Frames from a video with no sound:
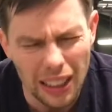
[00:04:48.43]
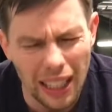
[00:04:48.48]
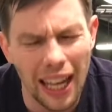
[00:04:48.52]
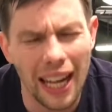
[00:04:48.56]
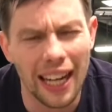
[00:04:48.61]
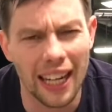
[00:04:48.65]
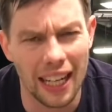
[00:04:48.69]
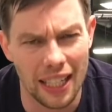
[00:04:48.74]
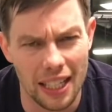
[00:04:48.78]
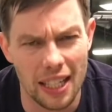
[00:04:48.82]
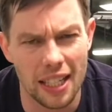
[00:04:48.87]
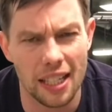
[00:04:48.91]

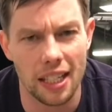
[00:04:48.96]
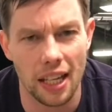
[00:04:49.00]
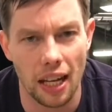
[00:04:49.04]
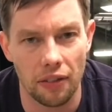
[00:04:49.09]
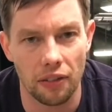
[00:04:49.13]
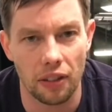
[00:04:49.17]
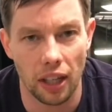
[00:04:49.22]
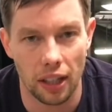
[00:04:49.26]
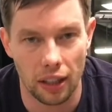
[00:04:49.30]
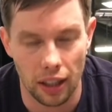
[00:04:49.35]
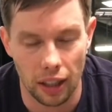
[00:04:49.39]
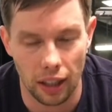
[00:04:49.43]
I got to 7,
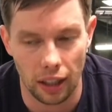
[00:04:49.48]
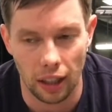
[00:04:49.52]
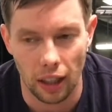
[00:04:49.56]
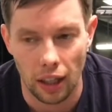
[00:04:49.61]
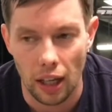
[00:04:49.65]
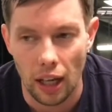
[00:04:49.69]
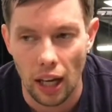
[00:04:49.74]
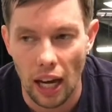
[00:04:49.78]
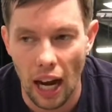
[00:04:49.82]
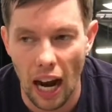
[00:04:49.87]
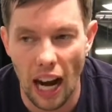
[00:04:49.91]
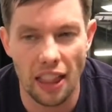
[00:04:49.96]
I think.
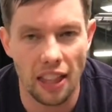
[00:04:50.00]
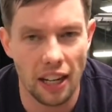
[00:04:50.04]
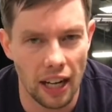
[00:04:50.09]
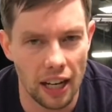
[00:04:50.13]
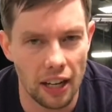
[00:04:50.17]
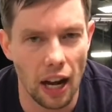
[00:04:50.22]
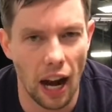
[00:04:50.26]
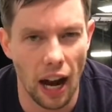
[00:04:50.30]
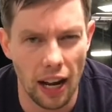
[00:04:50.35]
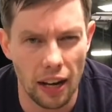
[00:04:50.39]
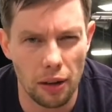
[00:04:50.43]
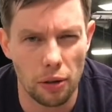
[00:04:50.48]
And then
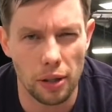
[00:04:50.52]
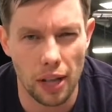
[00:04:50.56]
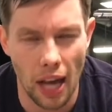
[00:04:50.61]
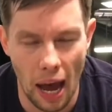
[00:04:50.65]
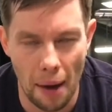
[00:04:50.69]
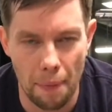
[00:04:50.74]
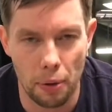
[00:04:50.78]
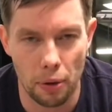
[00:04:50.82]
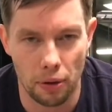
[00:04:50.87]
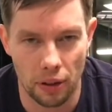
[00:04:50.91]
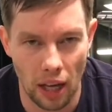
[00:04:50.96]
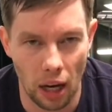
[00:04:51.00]
I was
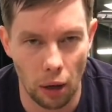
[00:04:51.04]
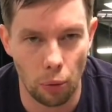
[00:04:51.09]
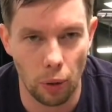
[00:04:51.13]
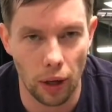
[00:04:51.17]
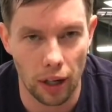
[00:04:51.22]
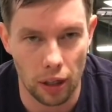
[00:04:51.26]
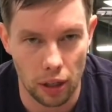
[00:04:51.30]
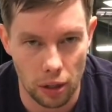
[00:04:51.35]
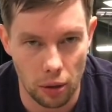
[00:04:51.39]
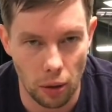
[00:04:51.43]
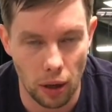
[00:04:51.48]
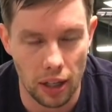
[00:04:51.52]
happy with that
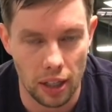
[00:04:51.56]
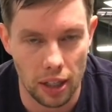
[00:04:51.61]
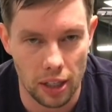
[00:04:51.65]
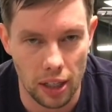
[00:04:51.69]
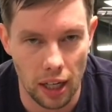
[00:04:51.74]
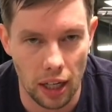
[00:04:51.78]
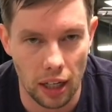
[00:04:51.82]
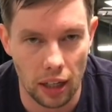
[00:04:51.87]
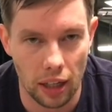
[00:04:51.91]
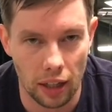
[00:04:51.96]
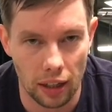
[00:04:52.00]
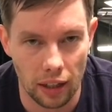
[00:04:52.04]
weight, so I
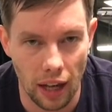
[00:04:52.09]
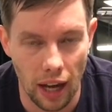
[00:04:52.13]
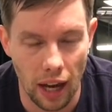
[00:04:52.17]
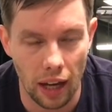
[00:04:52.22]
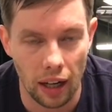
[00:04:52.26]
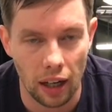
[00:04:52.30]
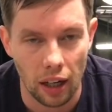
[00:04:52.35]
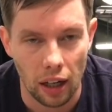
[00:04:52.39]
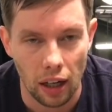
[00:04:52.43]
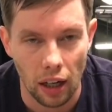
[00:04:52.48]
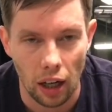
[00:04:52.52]
stayed at that.